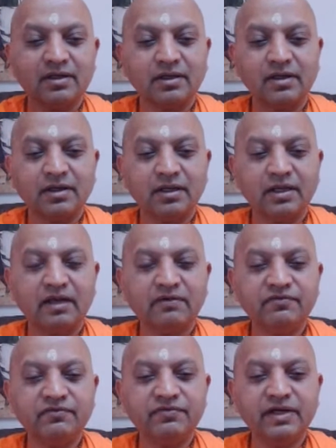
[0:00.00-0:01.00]
In
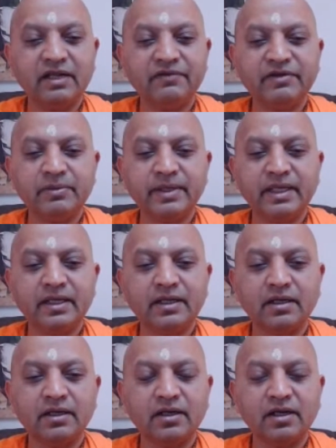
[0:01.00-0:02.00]
every living being,
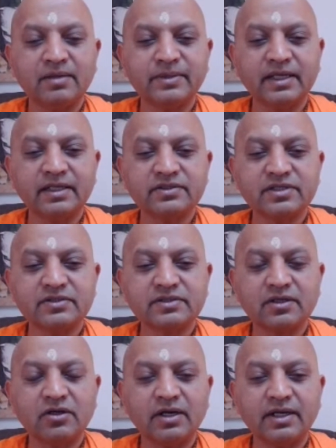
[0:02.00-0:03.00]
Rama exists,
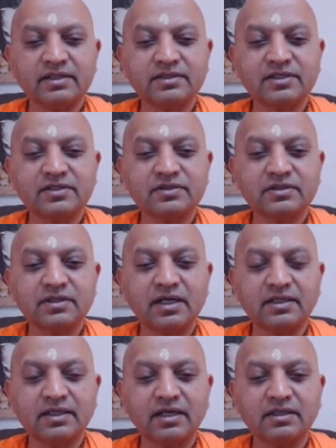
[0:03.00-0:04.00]
God exists.
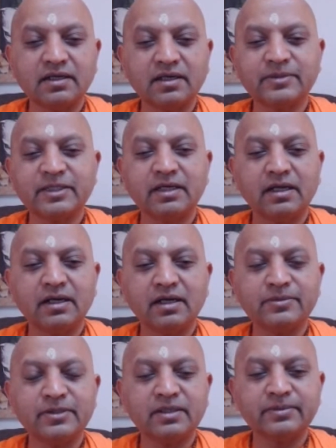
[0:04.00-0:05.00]
Ghata ghata ramata rama
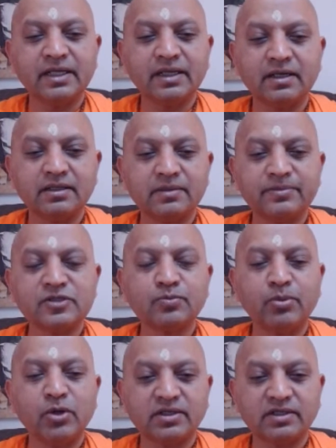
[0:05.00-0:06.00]
ramaya. Ghata means
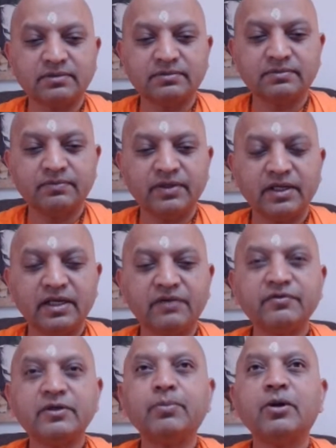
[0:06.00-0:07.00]
pot. In
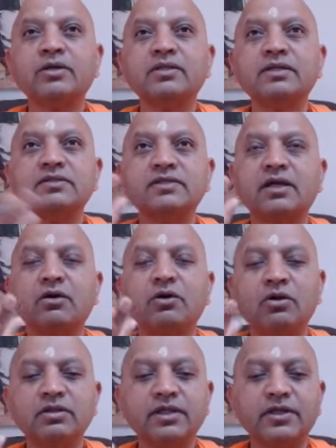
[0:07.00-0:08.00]
every part, that is
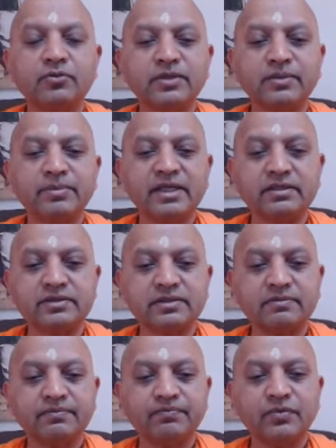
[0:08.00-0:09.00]
all the human beings
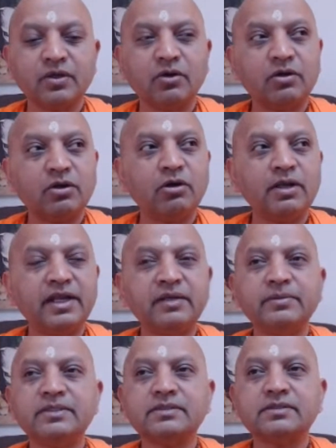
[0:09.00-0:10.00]
or all
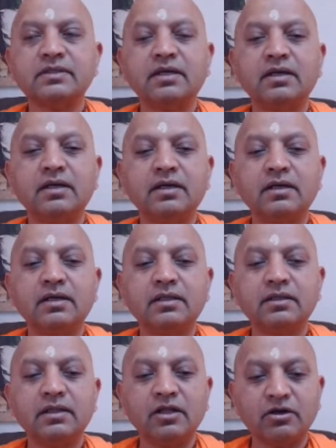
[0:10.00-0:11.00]
animals,
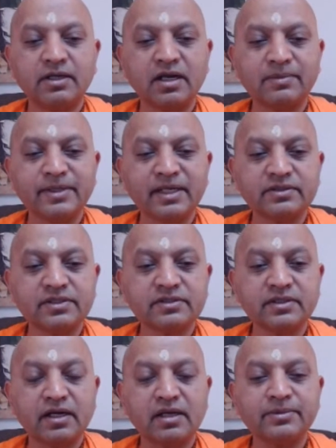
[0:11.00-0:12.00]
Lord Rama exists.
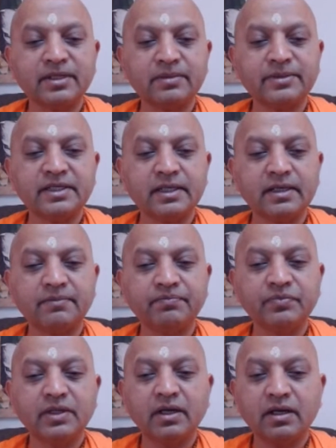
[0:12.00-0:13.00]
Rama Ramaya.
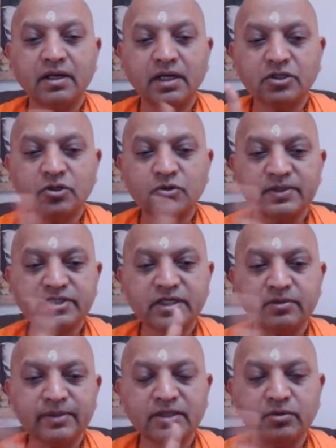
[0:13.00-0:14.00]
Katuku vachana
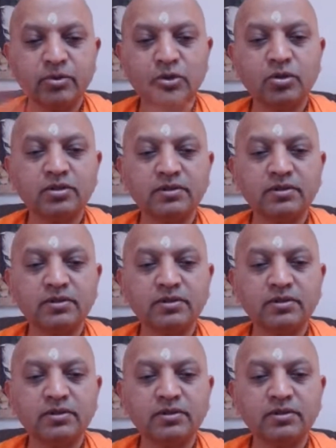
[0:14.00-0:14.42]
mat bol.